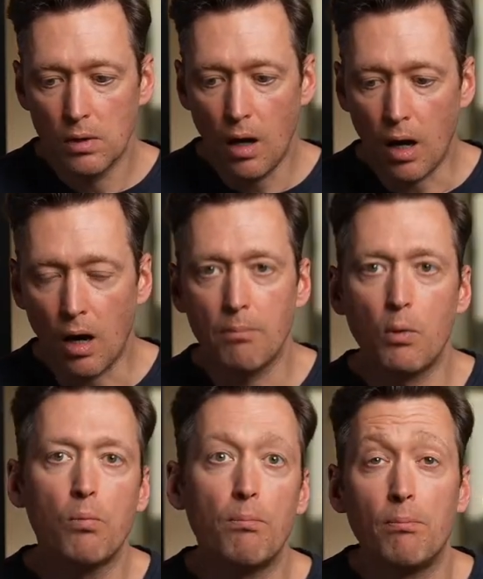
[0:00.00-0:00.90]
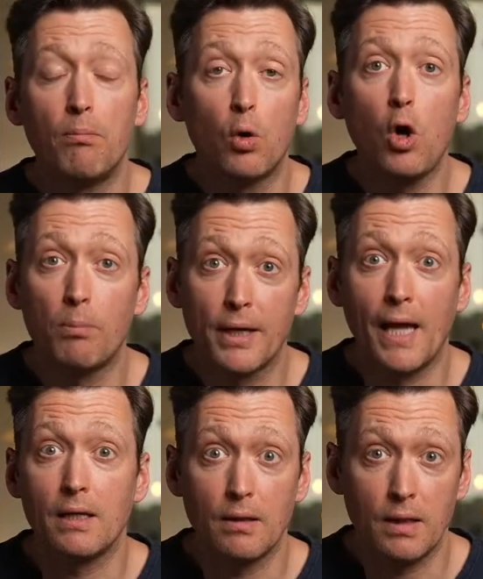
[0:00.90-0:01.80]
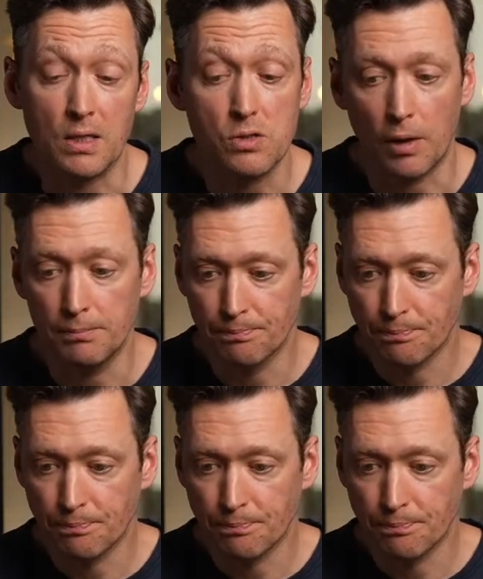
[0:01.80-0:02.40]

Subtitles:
are more complicated than this, right?